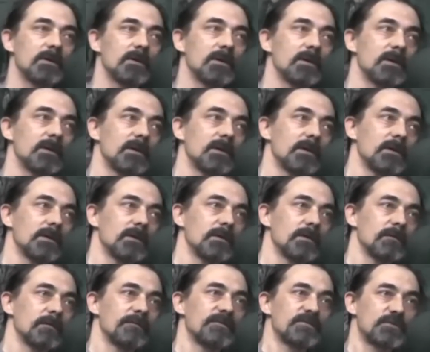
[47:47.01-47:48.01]
is
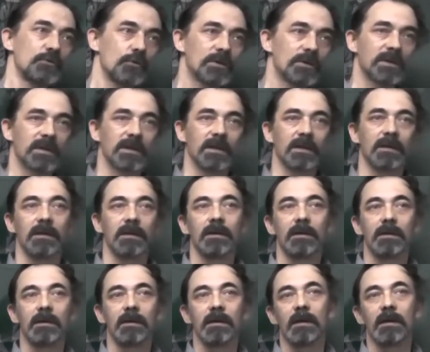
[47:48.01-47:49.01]
at best
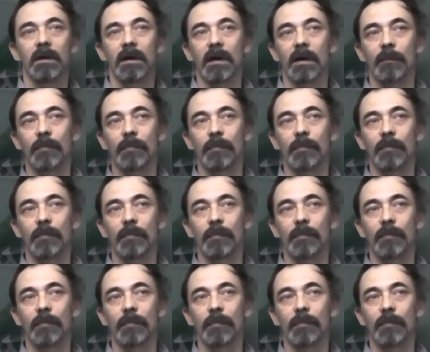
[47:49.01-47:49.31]
useless,